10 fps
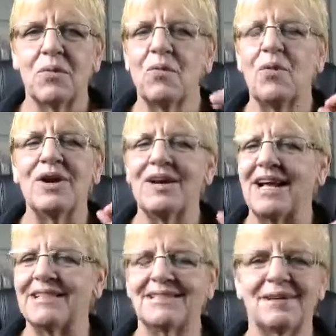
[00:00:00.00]
we're
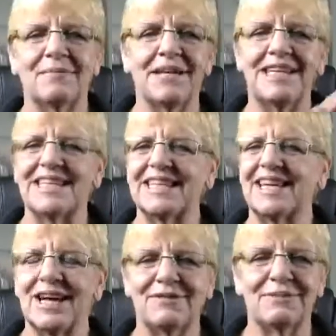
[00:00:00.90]
not somebody that the
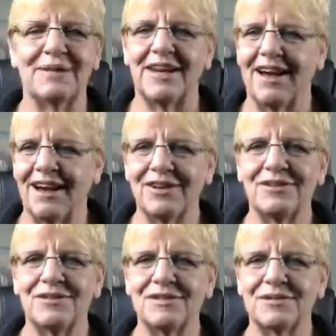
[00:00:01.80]
government
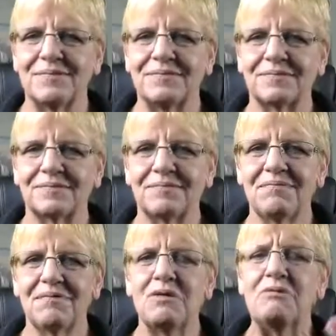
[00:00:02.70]
honors.
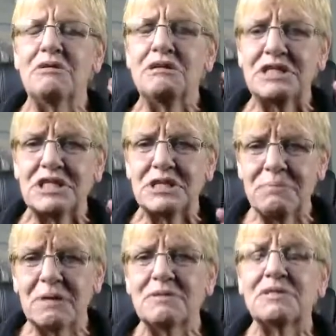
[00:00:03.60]
We're
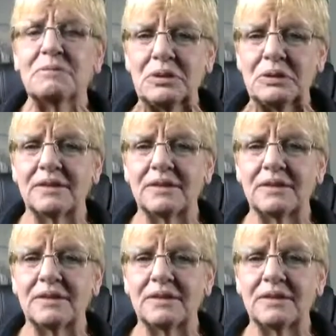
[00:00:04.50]
disposable.